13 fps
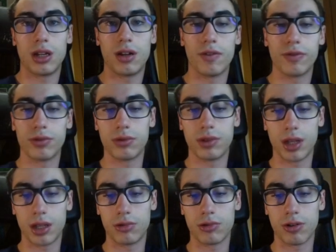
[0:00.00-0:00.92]
not enough
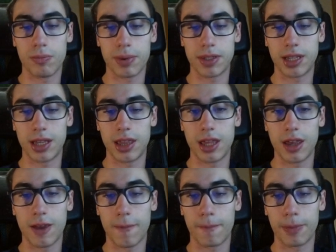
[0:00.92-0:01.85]
to compensate
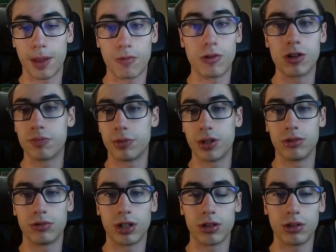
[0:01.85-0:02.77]
the worst
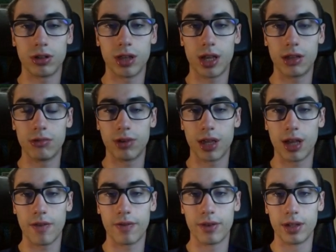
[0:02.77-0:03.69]
pawn structure that
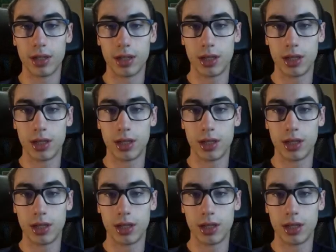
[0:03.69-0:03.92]
white has.